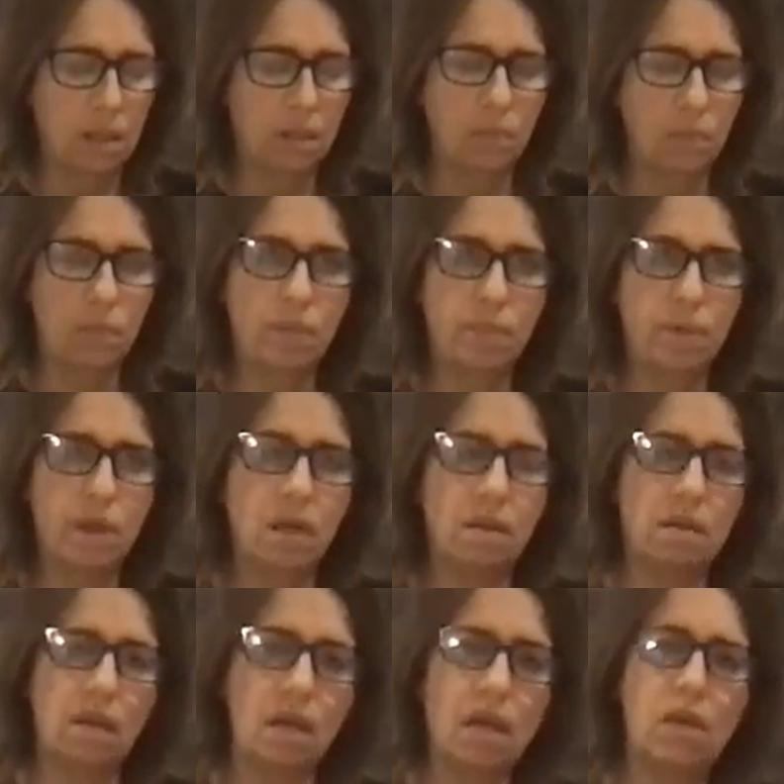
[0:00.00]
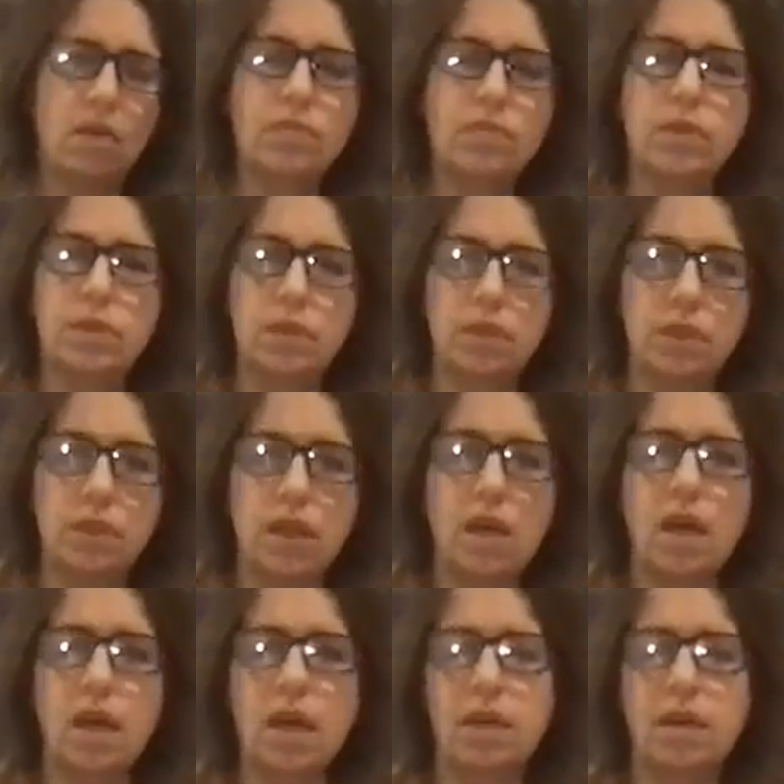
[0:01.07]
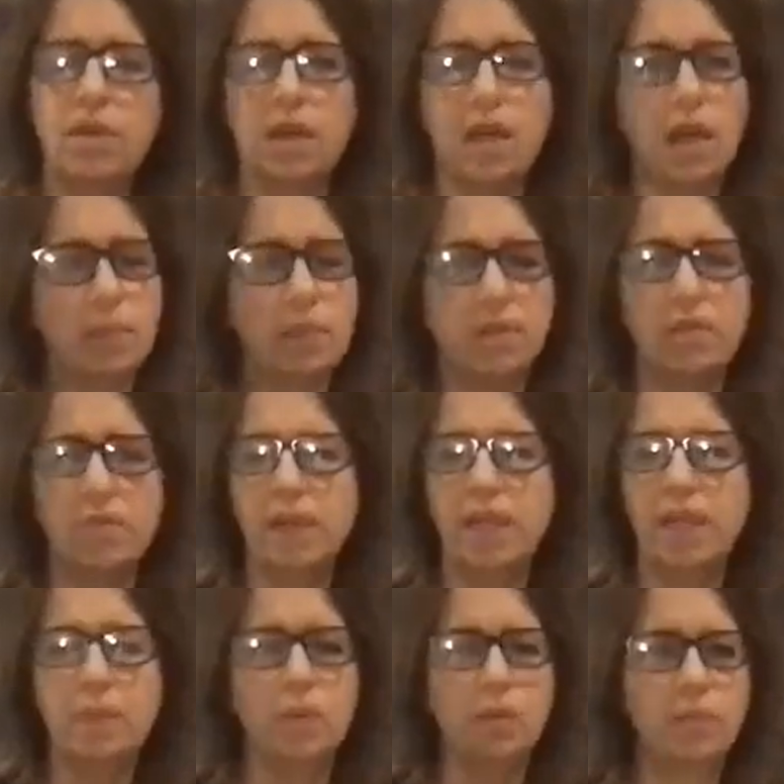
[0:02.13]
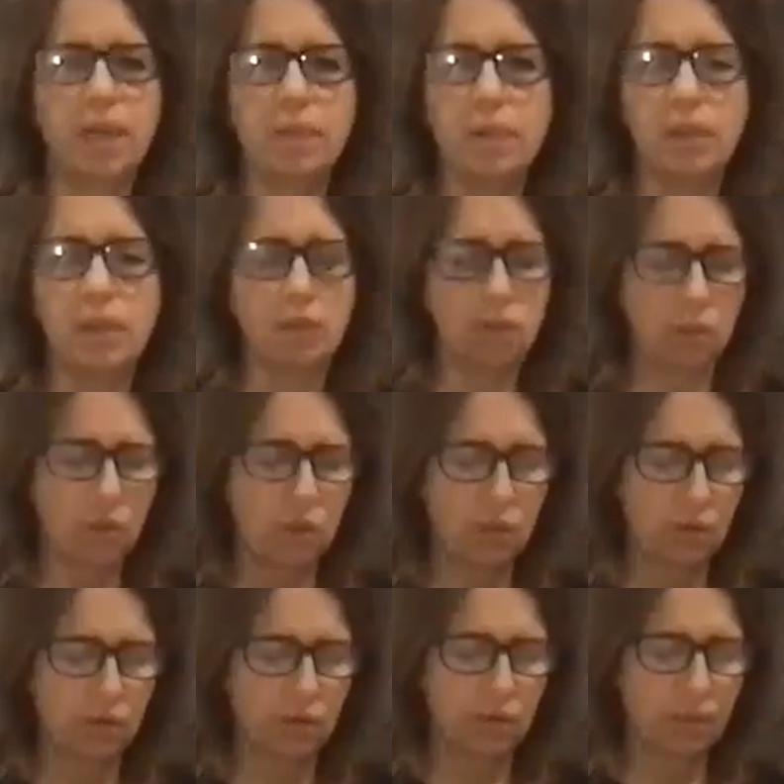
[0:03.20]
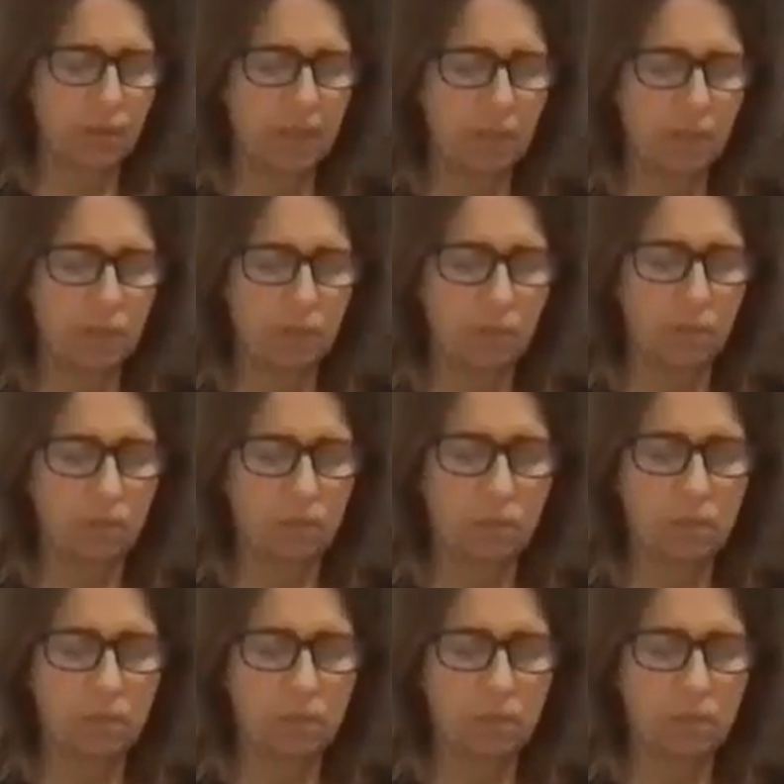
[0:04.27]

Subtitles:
We might love and desire a couple of people, maybe a circle of people.